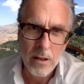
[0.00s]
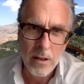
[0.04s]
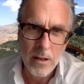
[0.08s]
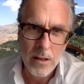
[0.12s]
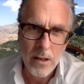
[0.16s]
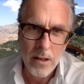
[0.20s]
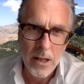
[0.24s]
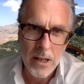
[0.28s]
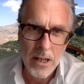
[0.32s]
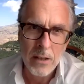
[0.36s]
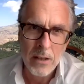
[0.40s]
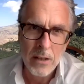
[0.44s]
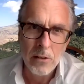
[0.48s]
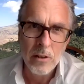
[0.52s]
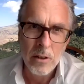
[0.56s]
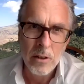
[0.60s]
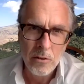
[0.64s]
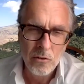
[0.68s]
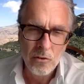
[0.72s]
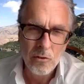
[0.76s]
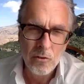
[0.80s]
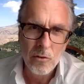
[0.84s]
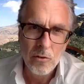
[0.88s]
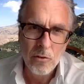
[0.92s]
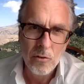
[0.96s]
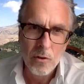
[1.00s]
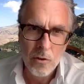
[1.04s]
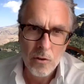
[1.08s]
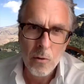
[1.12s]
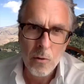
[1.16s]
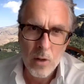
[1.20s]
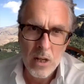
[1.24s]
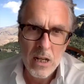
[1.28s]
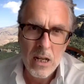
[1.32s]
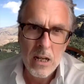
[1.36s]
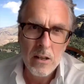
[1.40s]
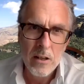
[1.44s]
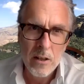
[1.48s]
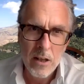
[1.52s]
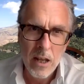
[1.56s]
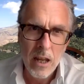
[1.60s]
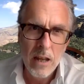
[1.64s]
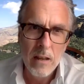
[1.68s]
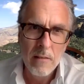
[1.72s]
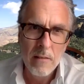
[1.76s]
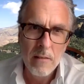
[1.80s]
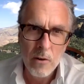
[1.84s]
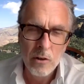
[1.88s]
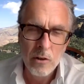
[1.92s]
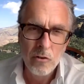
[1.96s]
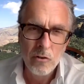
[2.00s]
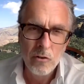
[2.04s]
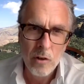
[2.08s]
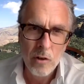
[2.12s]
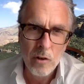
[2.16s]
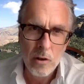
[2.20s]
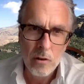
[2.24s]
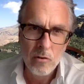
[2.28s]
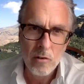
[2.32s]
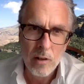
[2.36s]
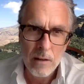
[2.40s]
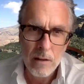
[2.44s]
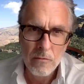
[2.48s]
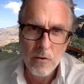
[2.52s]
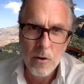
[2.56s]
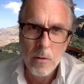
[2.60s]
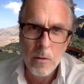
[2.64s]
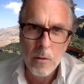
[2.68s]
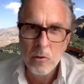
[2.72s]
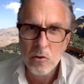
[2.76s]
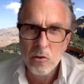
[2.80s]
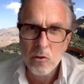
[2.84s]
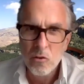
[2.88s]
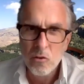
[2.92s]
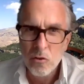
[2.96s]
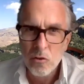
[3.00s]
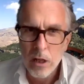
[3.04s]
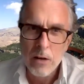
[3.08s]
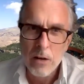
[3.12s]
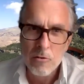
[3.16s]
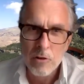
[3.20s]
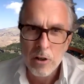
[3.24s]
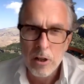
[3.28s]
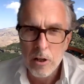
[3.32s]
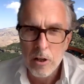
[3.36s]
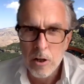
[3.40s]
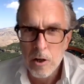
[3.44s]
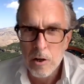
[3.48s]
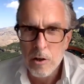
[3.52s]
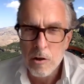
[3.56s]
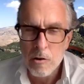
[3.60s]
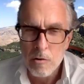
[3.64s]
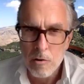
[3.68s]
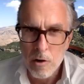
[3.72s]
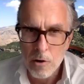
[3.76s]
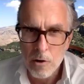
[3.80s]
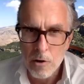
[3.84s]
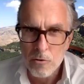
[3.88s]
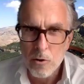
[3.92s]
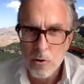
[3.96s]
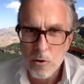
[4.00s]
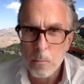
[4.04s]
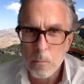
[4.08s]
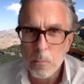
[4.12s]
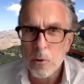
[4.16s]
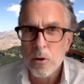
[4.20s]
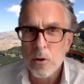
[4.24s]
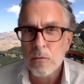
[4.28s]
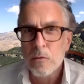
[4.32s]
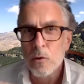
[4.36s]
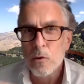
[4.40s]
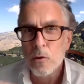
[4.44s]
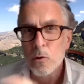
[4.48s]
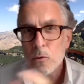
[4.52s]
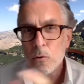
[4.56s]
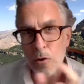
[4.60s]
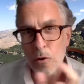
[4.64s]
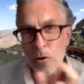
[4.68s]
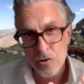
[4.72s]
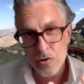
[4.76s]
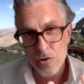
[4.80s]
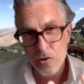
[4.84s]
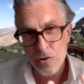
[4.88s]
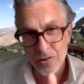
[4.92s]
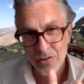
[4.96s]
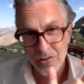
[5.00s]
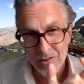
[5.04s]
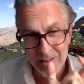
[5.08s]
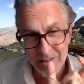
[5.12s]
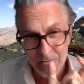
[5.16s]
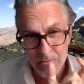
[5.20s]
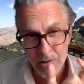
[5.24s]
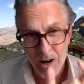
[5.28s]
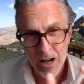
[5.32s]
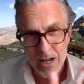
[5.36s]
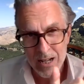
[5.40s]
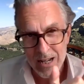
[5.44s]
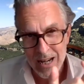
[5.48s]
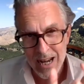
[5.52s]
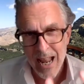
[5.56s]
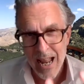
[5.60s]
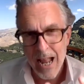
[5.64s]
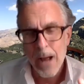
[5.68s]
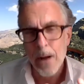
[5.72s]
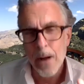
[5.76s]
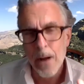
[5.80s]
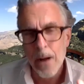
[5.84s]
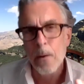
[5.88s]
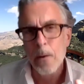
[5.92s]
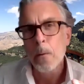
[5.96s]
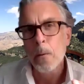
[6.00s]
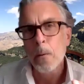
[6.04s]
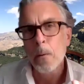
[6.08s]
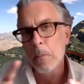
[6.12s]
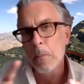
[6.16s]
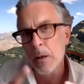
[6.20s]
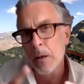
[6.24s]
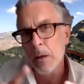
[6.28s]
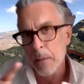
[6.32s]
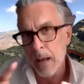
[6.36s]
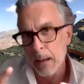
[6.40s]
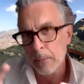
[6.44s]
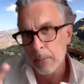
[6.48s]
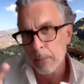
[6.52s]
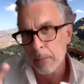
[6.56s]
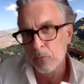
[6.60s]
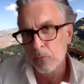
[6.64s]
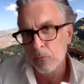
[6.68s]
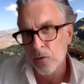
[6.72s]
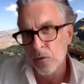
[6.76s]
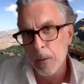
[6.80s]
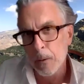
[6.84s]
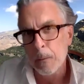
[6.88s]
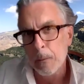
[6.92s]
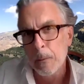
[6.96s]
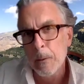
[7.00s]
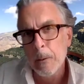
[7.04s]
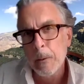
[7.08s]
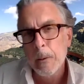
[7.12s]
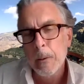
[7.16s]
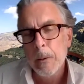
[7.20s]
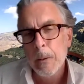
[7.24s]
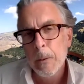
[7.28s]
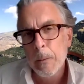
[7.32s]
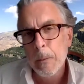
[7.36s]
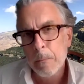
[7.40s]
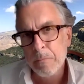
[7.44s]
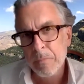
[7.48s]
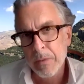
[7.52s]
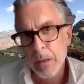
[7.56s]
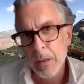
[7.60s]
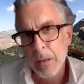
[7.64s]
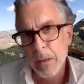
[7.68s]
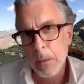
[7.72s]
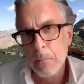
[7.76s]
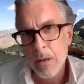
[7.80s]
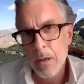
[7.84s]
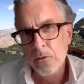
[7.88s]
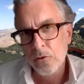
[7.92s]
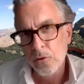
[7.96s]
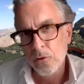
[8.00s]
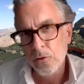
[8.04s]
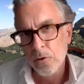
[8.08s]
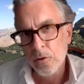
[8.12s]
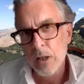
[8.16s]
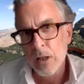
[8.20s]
illness that we need to take very seriously from a psychiatric and a neurological point of view, not just right now, but perhaps for months and